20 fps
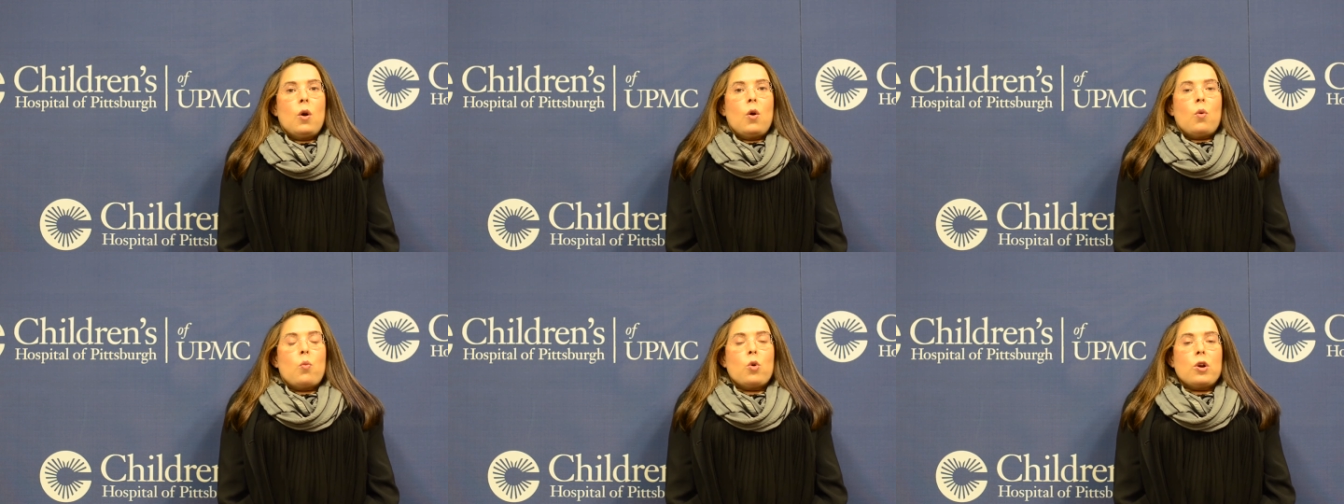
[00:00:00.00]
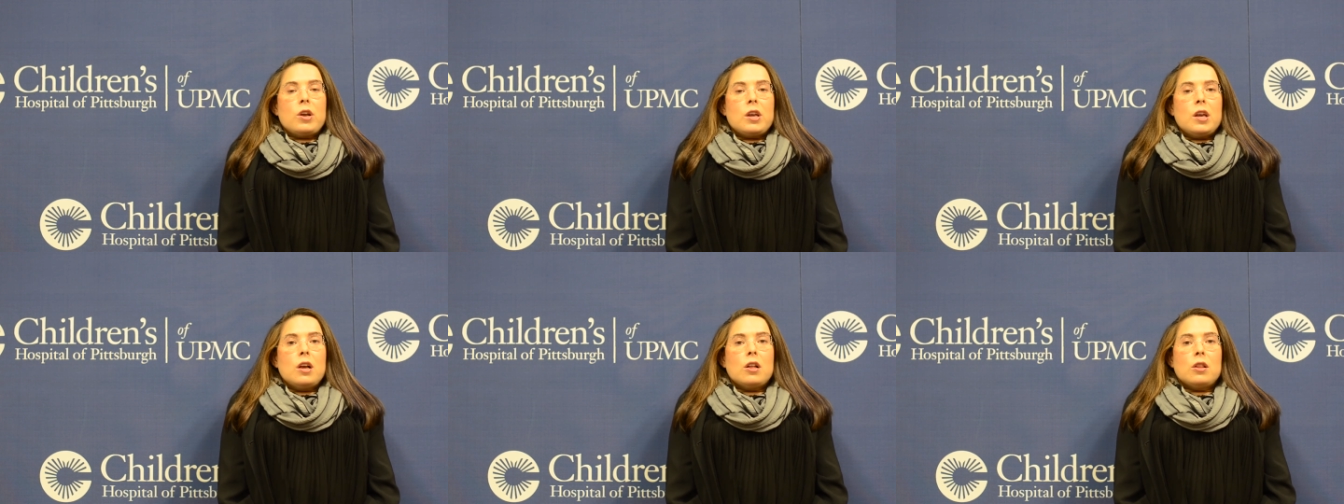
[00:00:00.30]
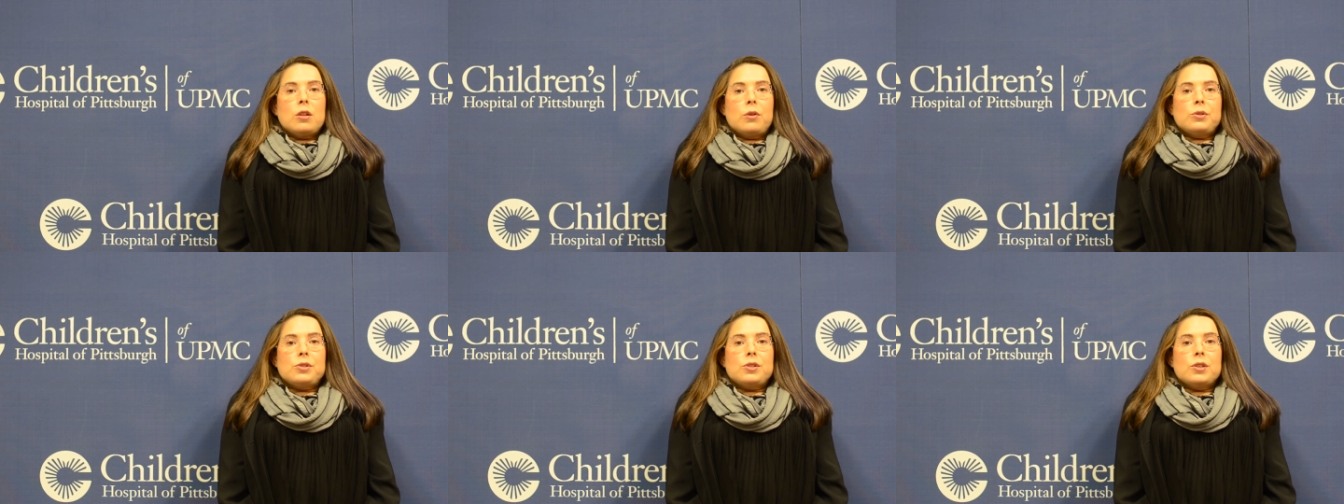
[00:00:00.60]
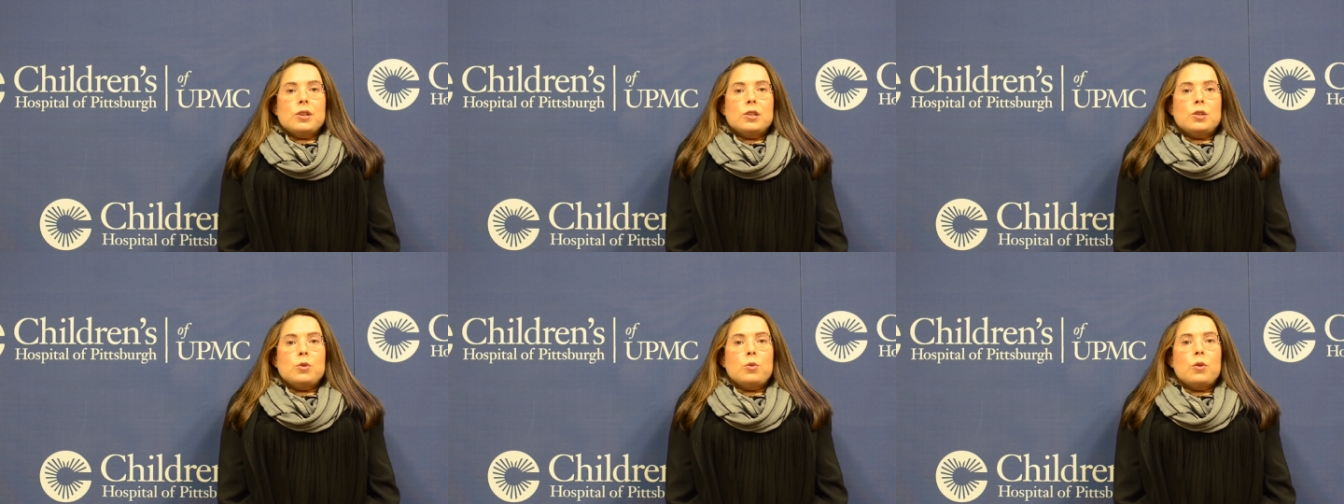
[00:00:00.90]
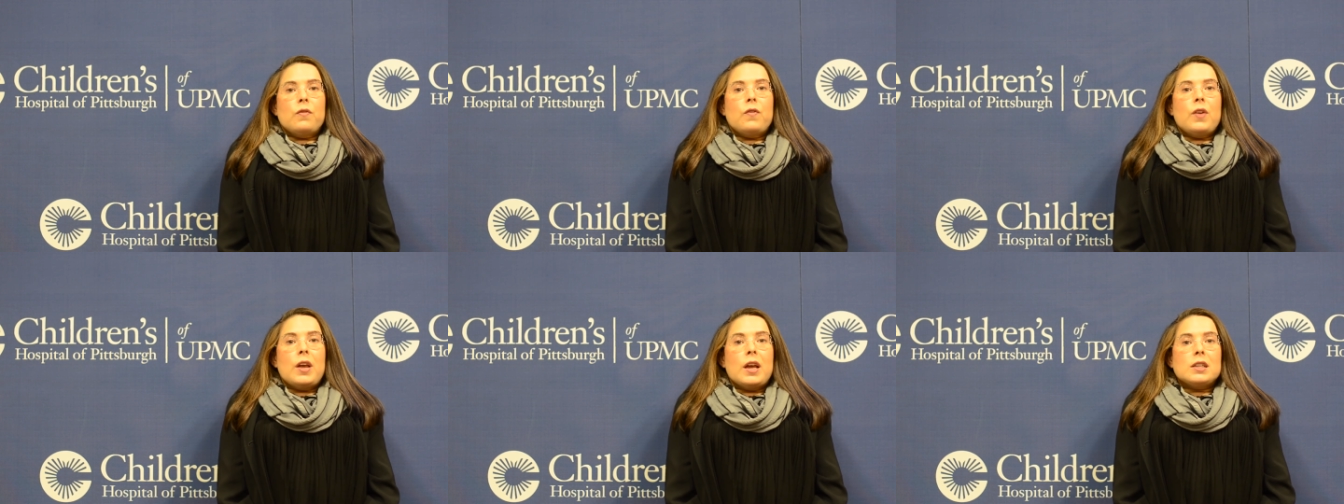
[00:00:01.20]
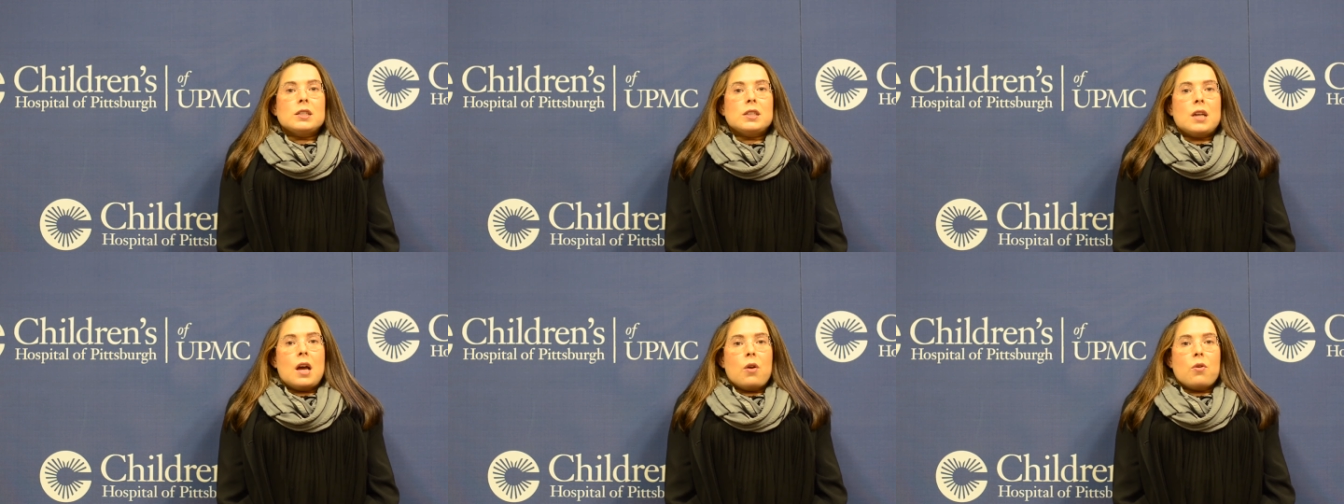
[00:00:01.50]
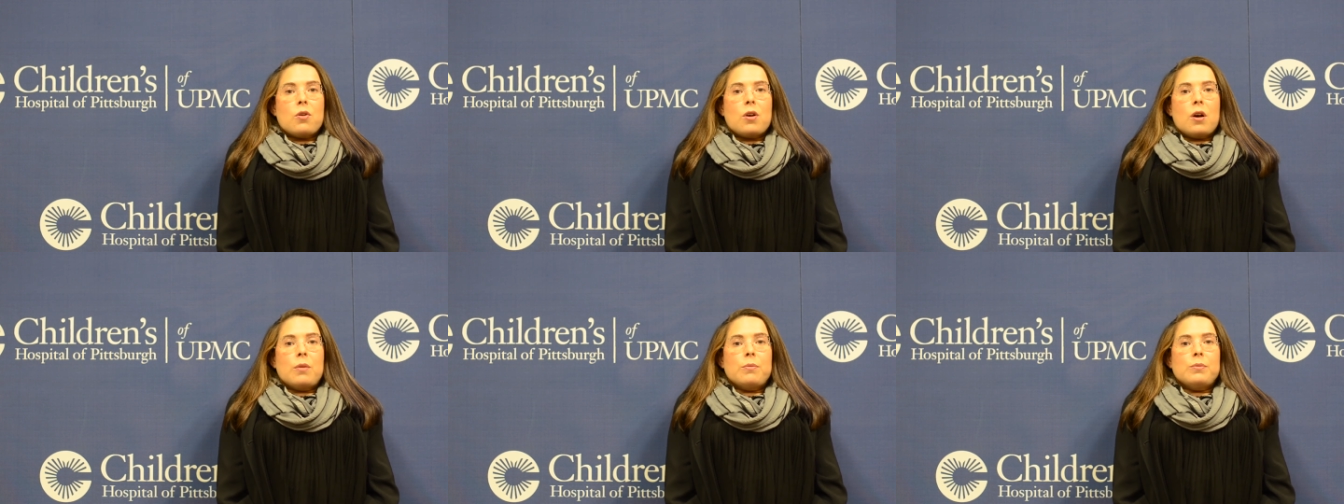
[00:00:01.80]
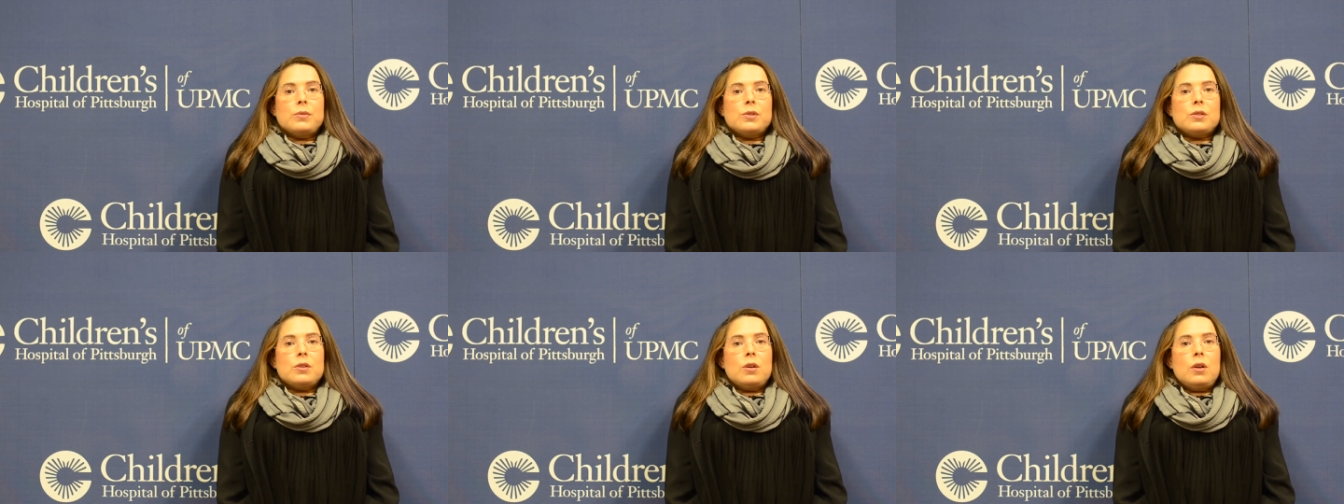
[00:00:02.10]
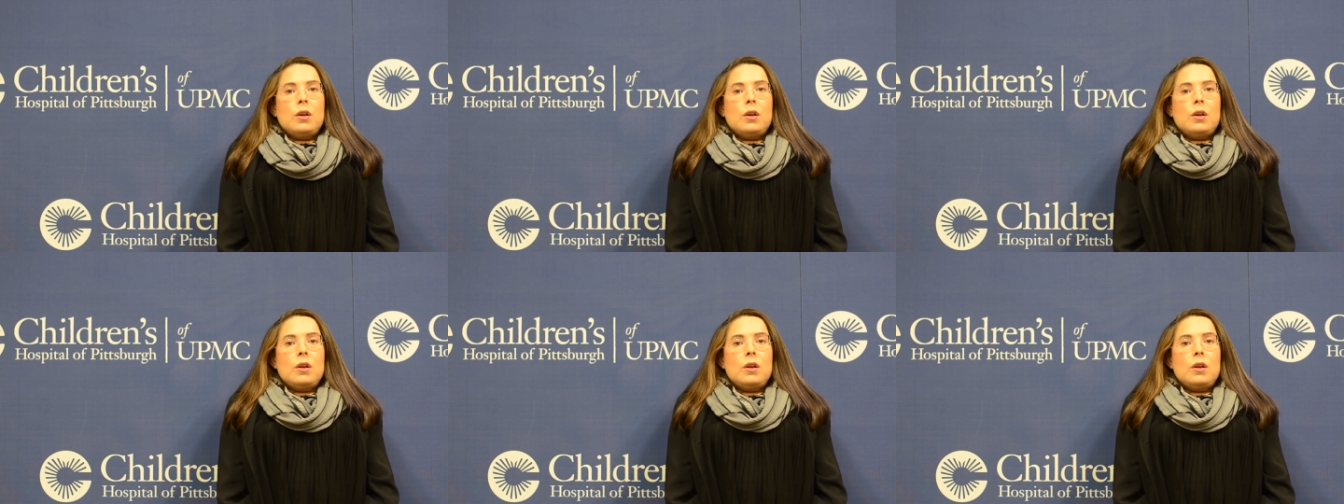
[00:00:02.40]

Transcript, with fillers: working closely to advance outcomes